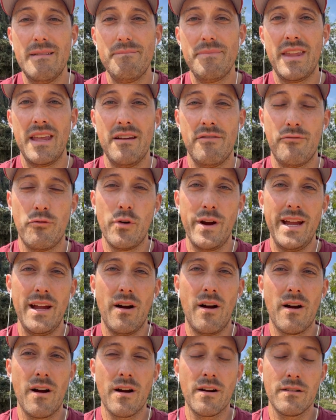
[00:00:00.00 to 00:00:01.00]
if we
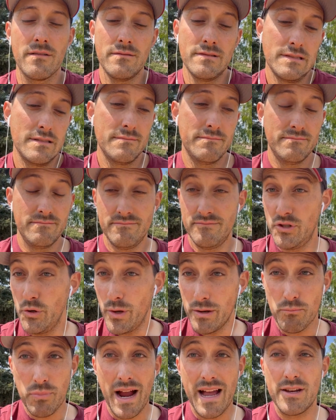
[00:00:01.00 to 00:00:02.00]
are
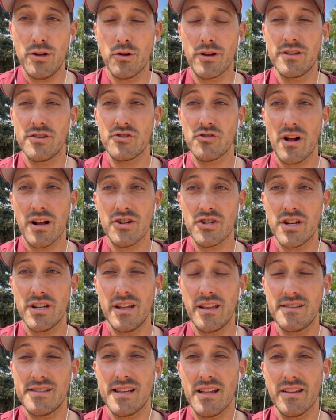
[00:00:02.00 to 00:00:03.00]
doing brand new construction
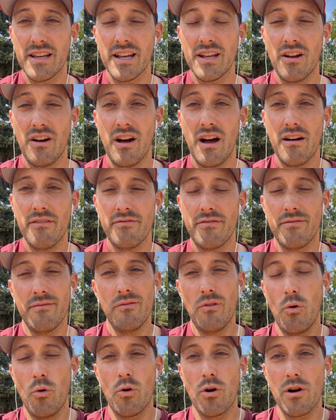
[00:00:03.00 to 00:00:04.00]
and selling it off,
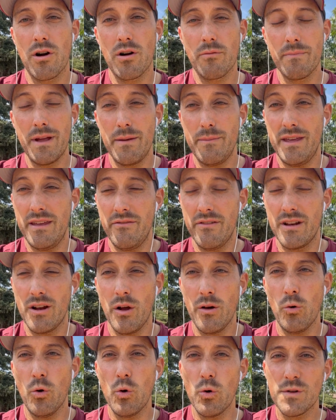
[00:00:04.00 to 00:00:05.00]
or maybe even
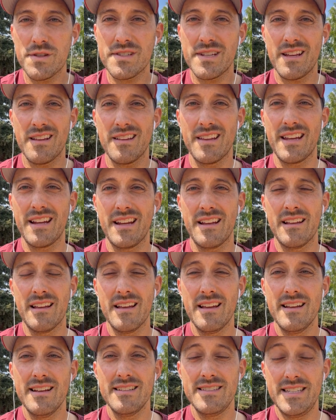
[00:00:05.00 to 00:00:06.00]
wholesaling
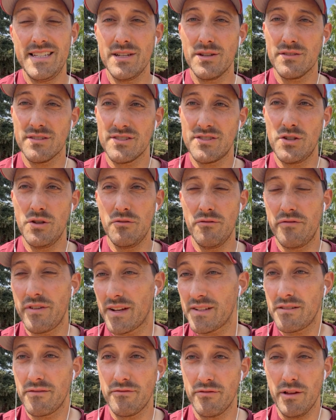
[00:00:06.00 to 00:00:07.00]
deals to
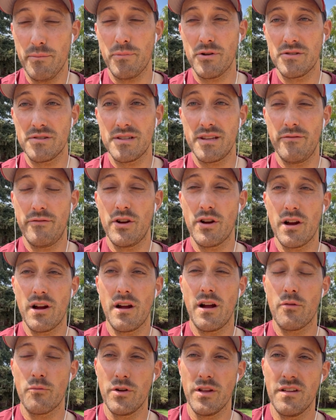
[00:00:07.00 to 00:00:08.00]
fix and flippers if you're
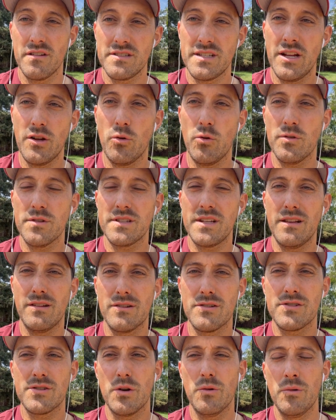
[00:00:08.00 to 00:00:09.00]
a real estate wholesaler.
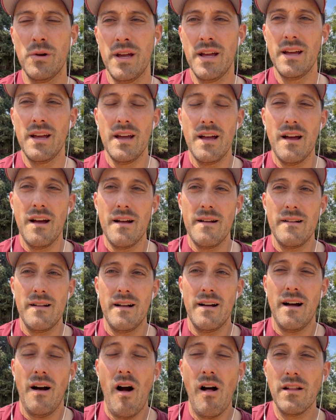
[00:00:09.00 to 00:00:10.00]
So
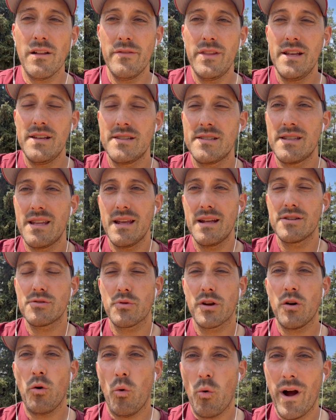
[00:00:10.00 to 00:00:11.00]
all of these things
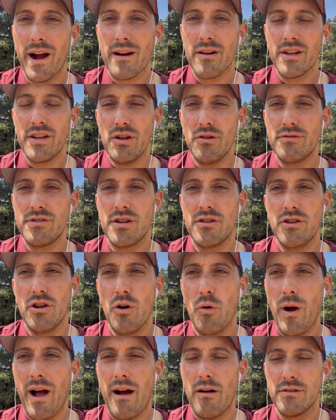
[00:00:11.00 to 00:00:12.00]
require you to
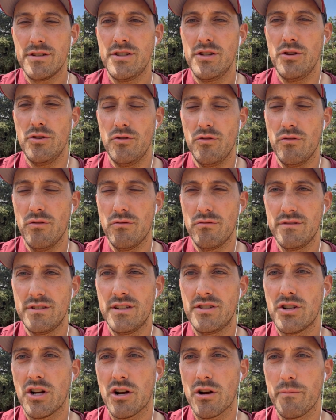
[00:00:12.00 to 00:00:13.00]
know how to
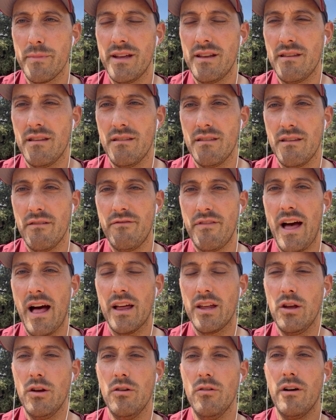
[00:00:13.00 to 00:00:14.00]
determine the
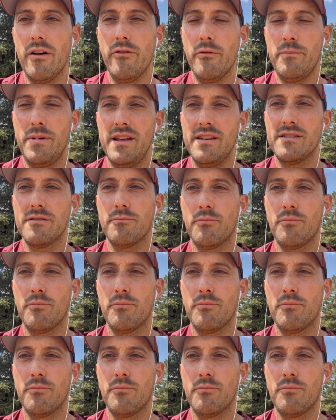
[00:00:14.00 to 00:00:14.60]
value of a piece of